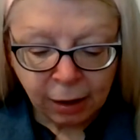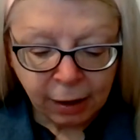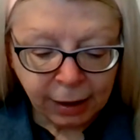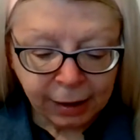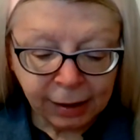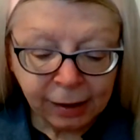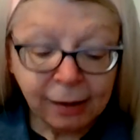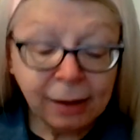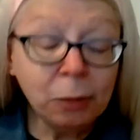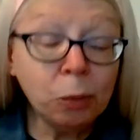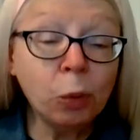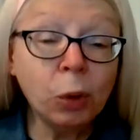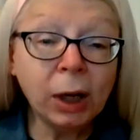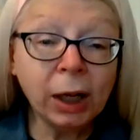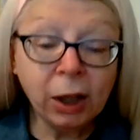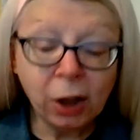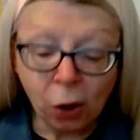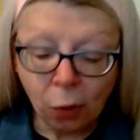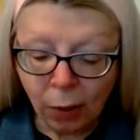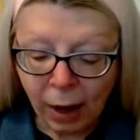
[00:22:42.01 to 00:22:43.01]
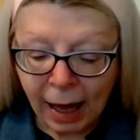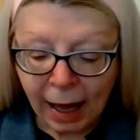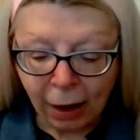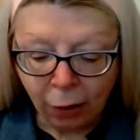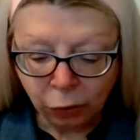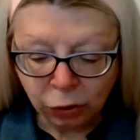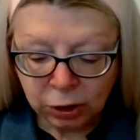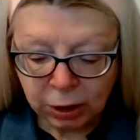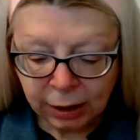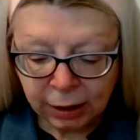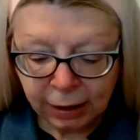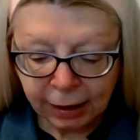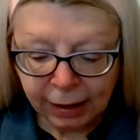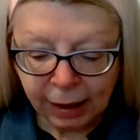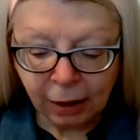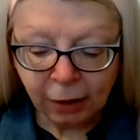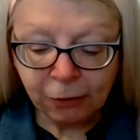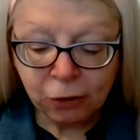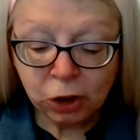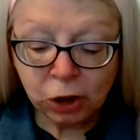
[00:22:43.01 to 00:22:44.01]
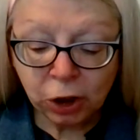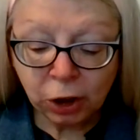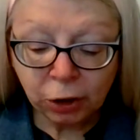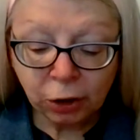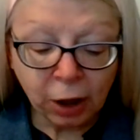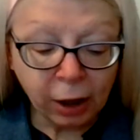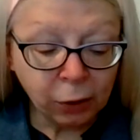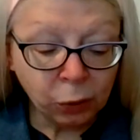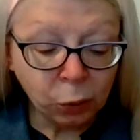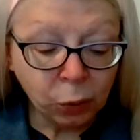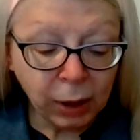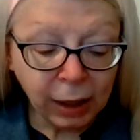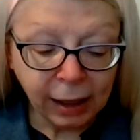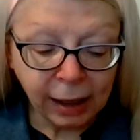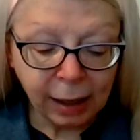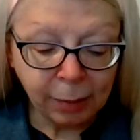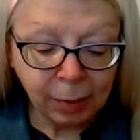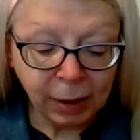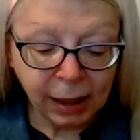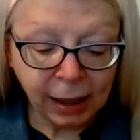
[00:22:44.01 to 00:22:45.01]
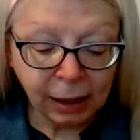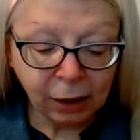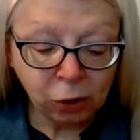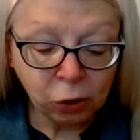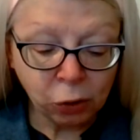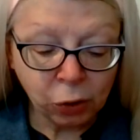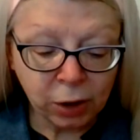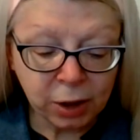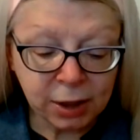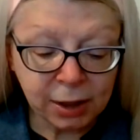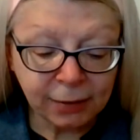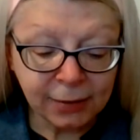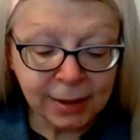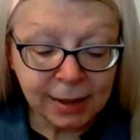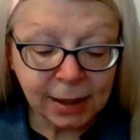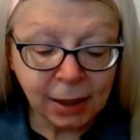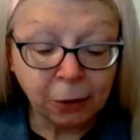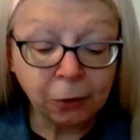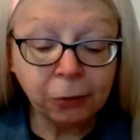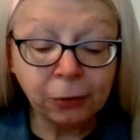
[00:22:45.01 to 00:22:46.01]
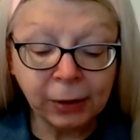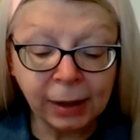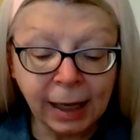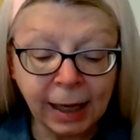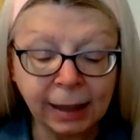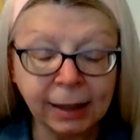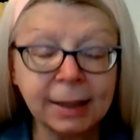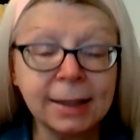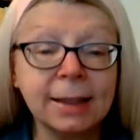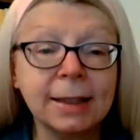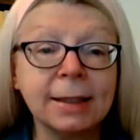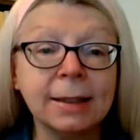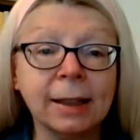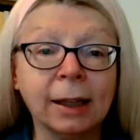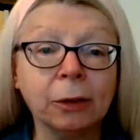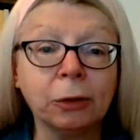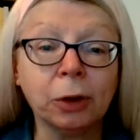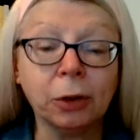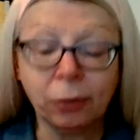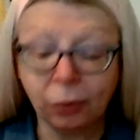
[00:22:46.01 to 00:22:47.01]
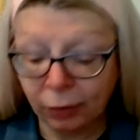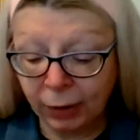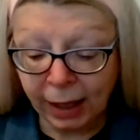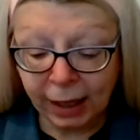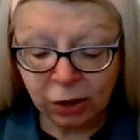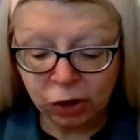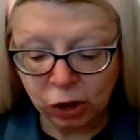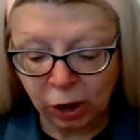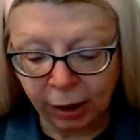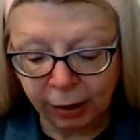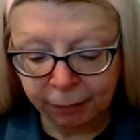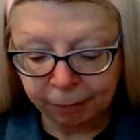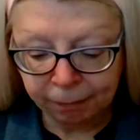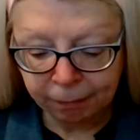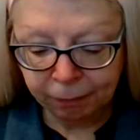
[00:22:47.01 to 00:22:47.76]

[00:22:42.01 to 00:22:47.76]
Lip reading: I didn't want to go out, and out of sheer ennui I began a course of self-analysis and reflection.